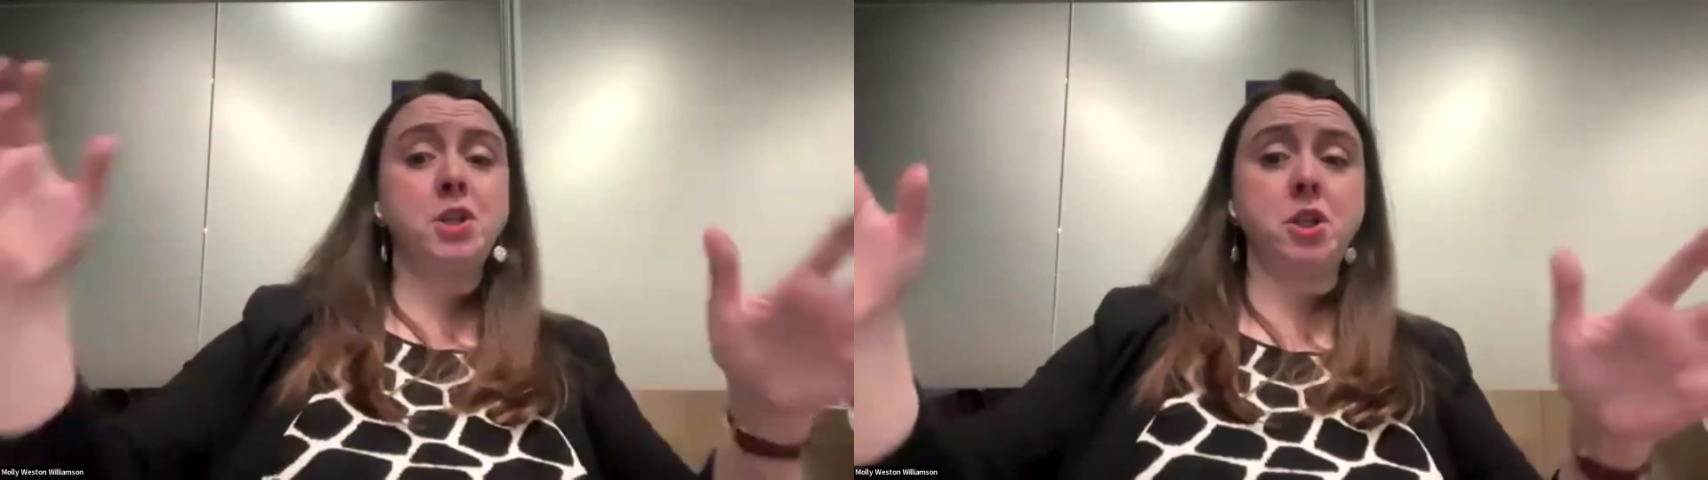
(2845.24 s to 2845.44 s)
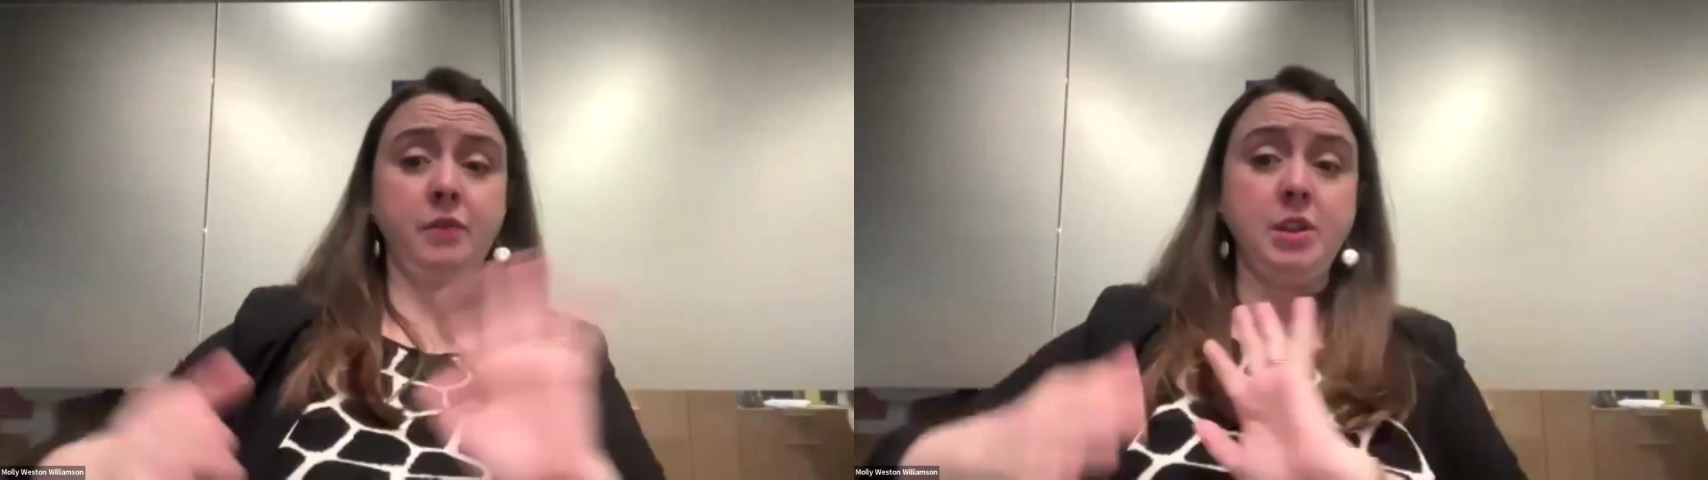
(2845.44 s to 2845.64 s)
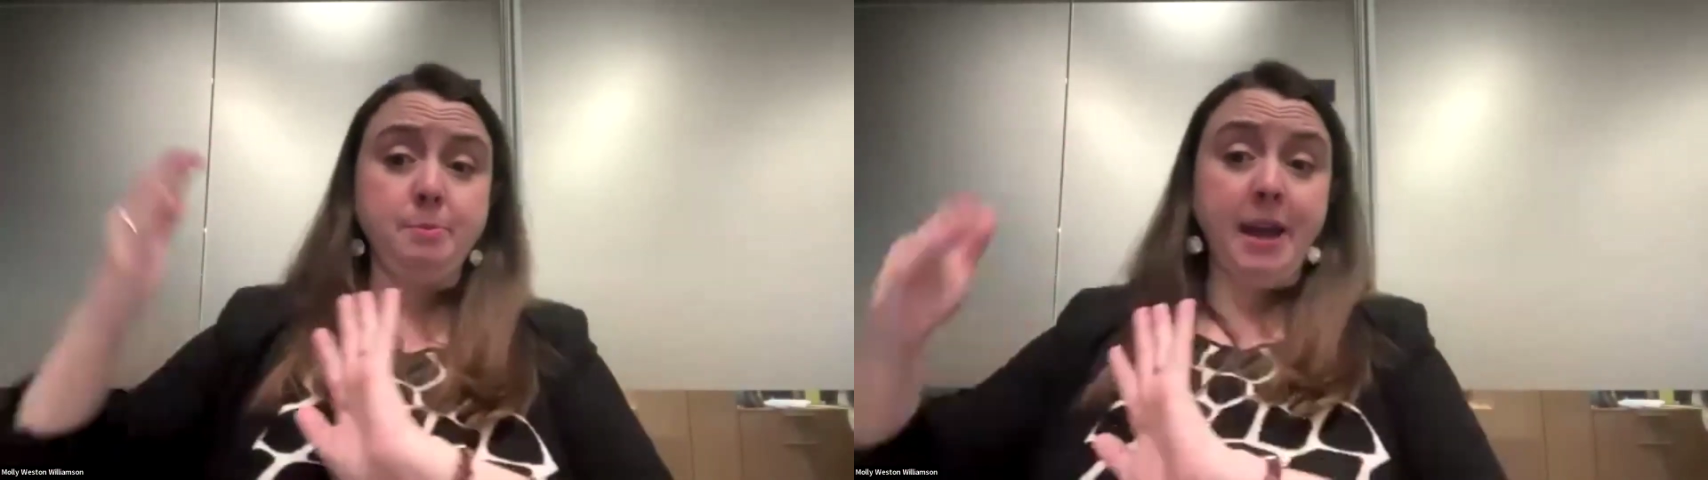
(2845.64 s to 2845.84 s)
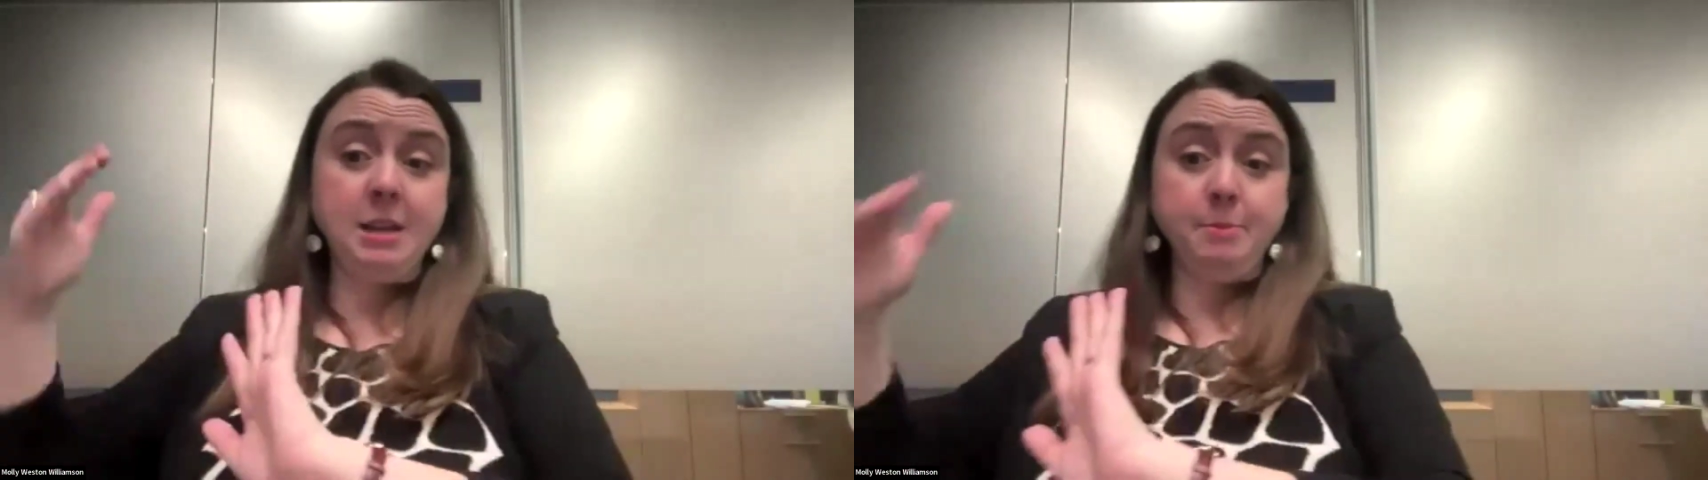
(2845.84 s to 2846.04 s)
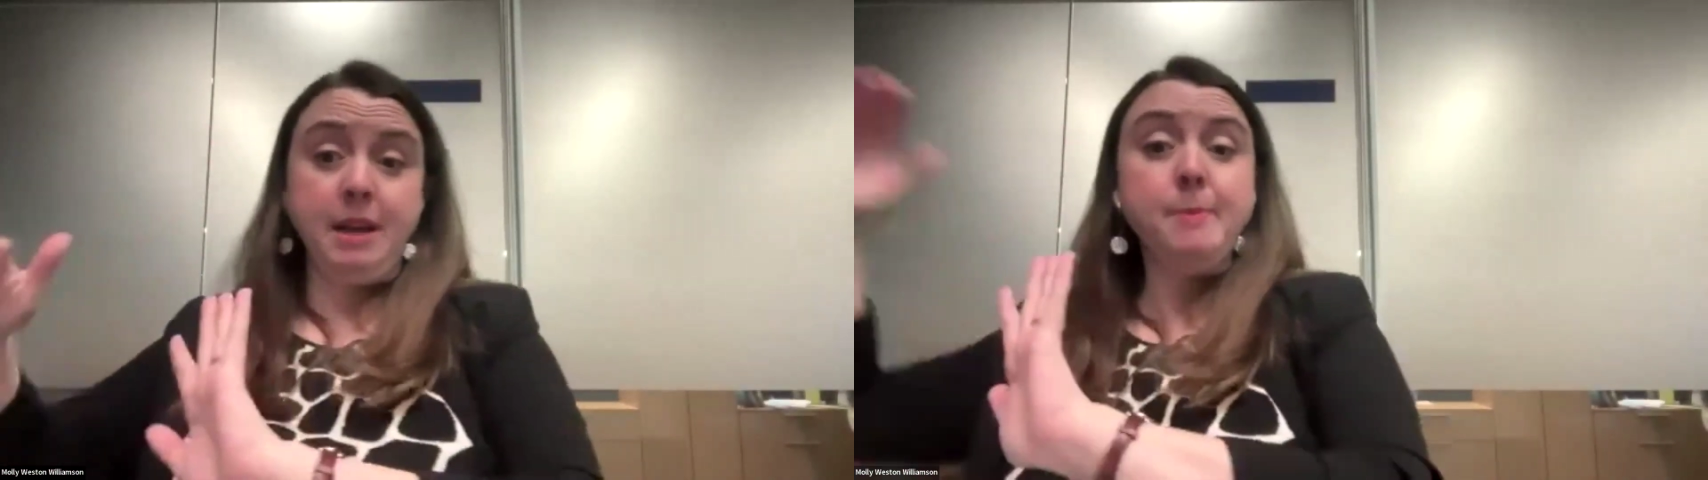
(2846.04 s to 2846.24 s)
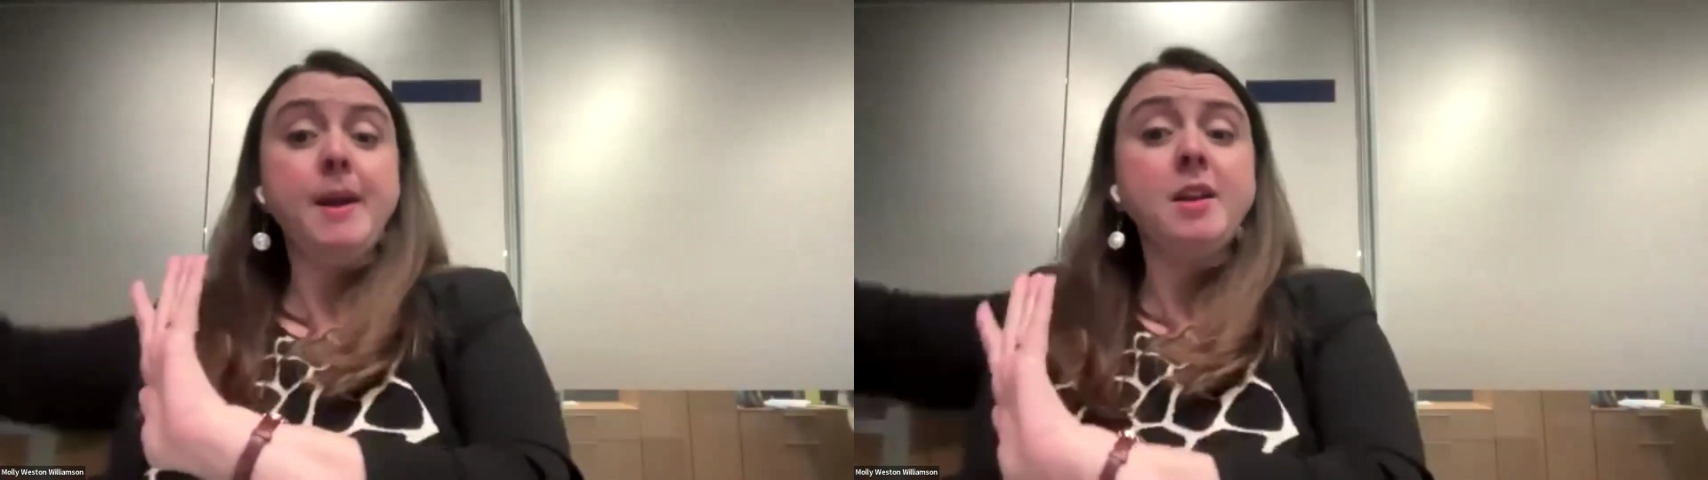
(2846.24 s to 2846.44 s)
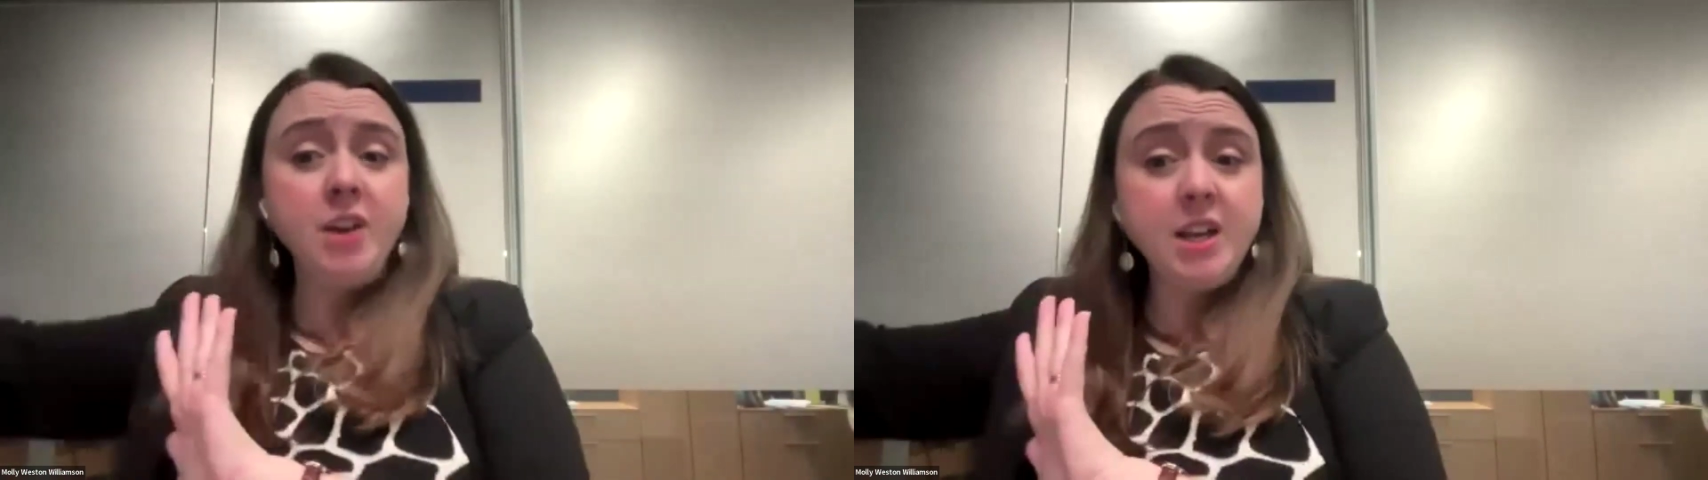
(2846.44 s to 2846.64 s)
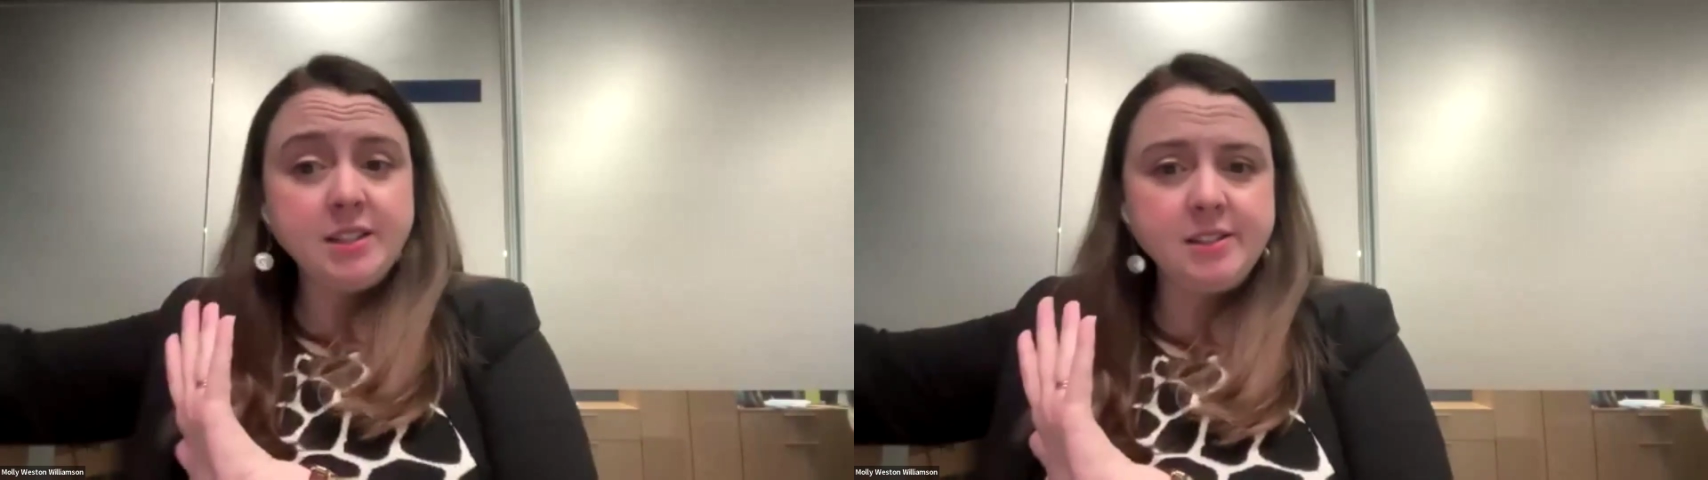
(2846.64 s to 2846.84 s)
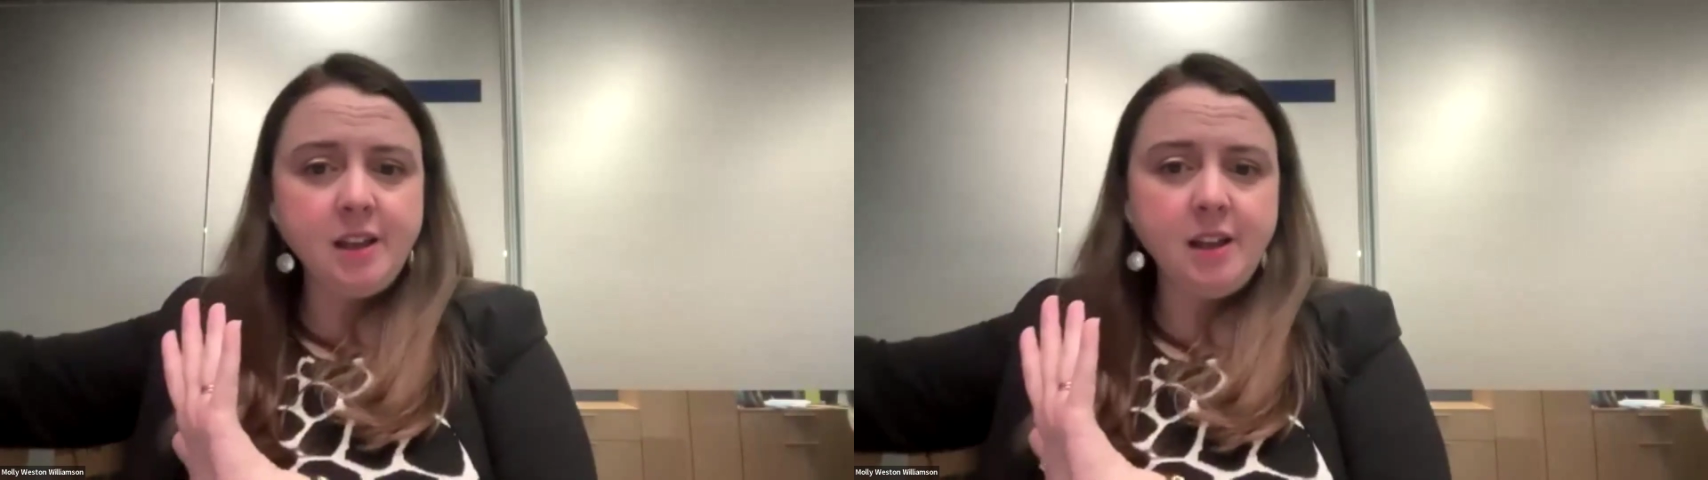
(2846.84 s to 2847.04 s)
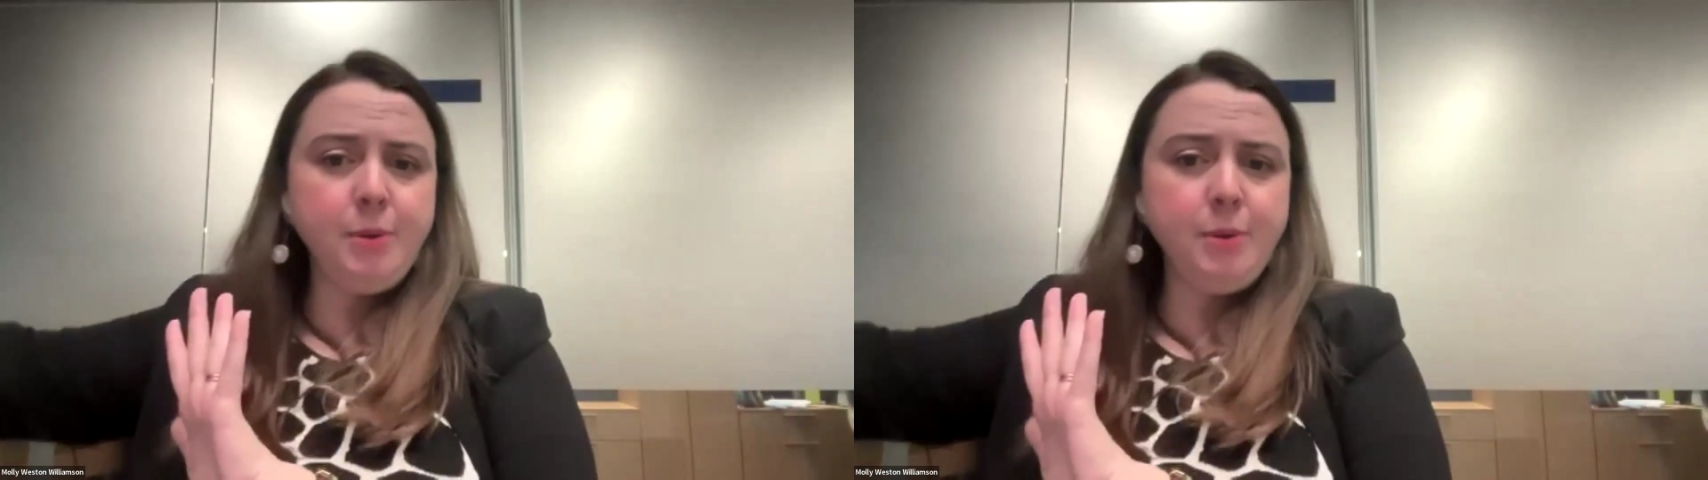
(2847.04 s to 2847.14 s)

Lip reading: which of the many, many benefits